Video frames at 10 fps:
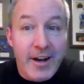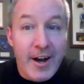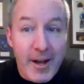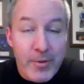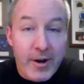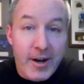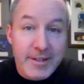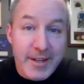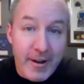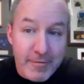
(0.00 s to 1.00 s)

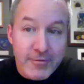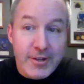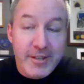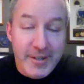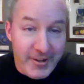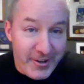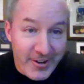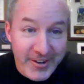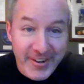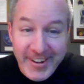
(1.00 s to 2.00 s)
iPods every year.
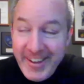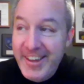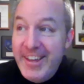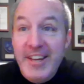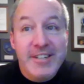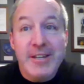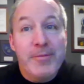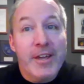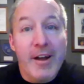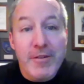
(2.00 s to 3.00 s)
Seemed
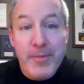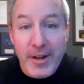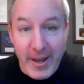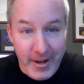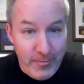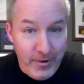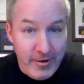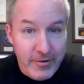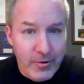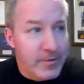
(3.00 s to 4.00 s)
like everybody had one,
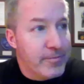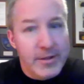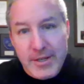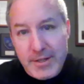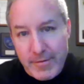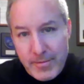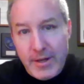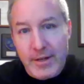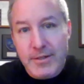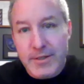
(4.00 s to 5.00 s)
or at least everybody
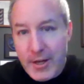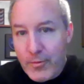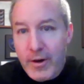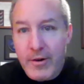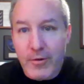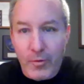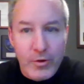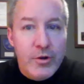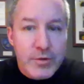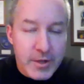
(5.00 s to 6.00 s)
had seen one or
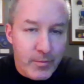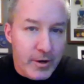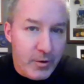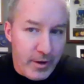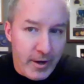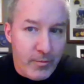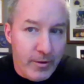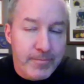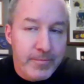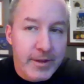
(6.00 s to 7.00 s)
knew someone who had
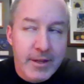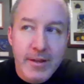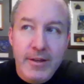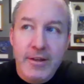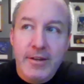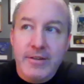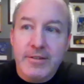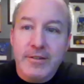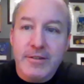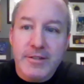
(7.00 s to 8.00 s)
one.
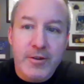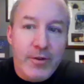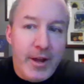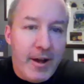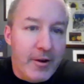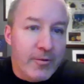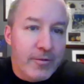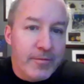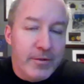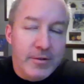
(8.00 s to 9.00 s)
So now,
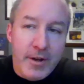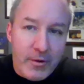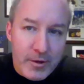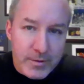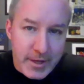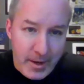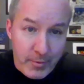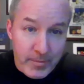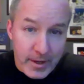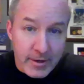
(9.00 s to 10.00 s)
not only was
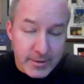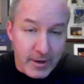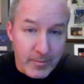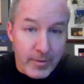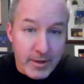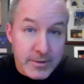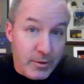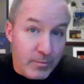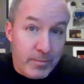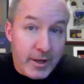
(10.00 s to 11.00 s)
Apple making a ton of money,
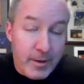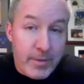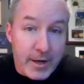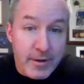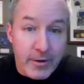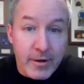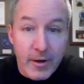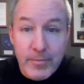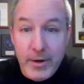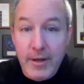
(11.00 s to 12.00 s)
so big impact on the
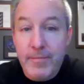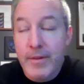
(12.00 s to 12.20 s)
company,